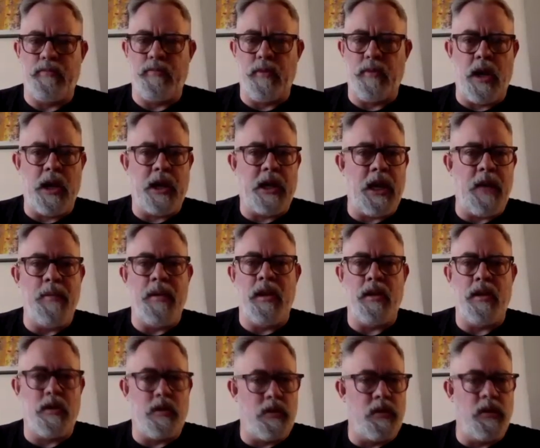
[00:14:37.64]
I came
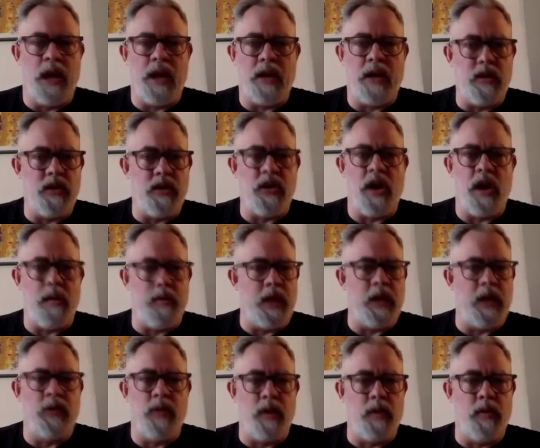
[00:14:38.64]
in, liked the job,
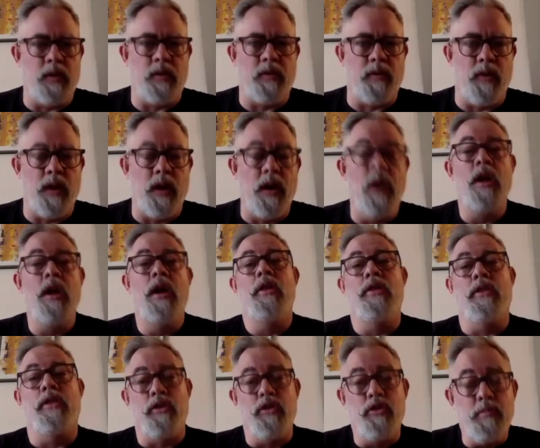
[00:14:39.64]
liked who I worked for.
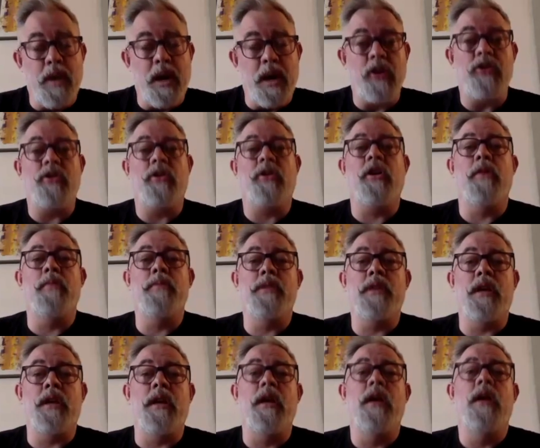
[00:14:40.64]
The new manager comes
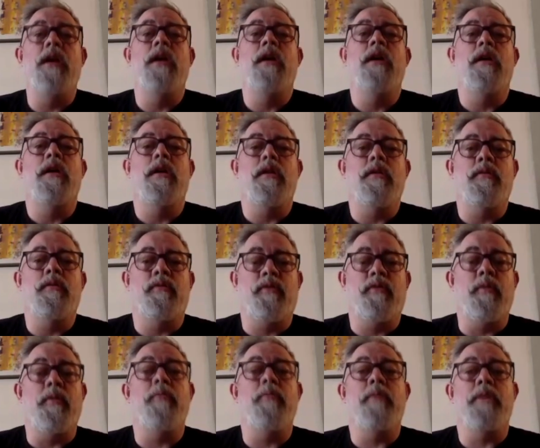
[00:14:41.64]
in
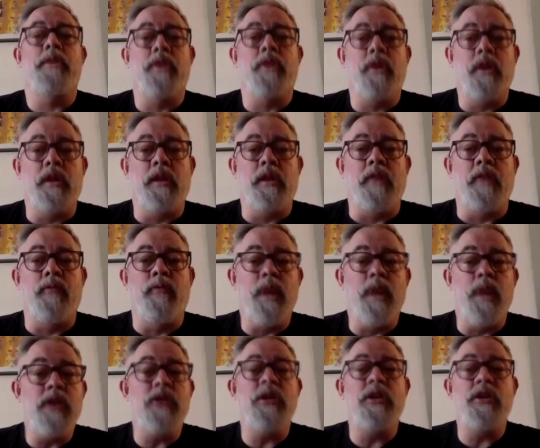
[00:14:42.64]
from her maternity leave.
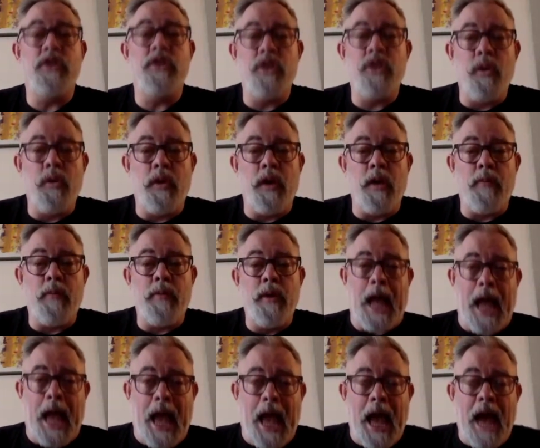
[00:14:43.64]
When she showed up,
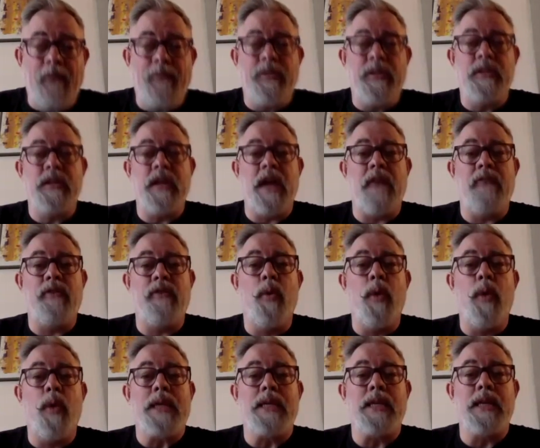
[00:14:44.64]
half the staff
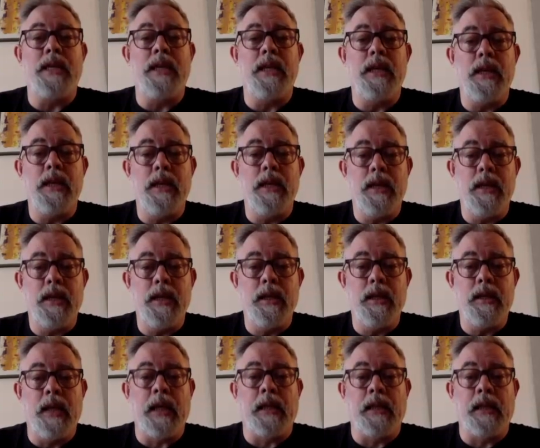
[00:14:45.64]
quit.
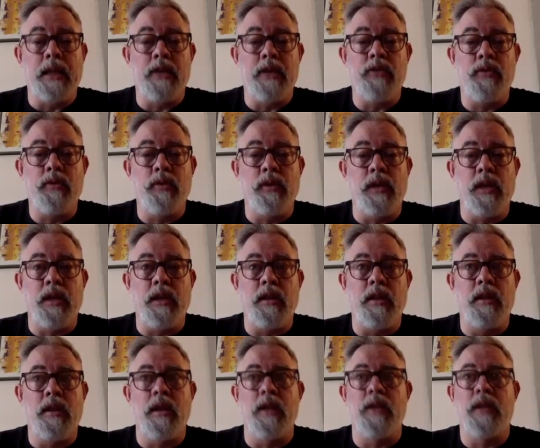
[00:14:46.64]
Like literally
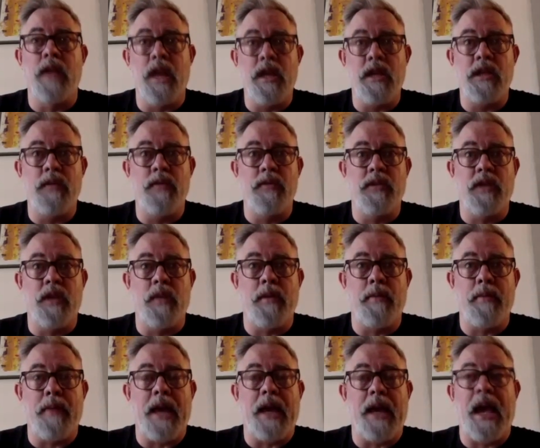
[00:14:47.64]
the day she was coming
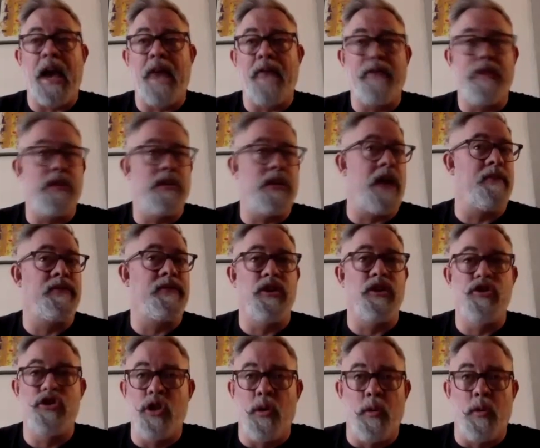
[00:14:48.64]
back, half the staff
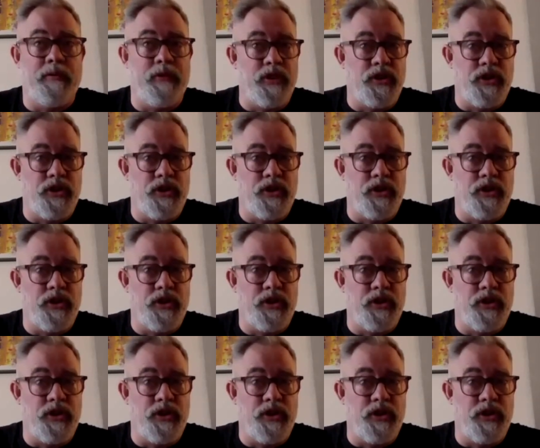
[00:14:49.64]
didn't show up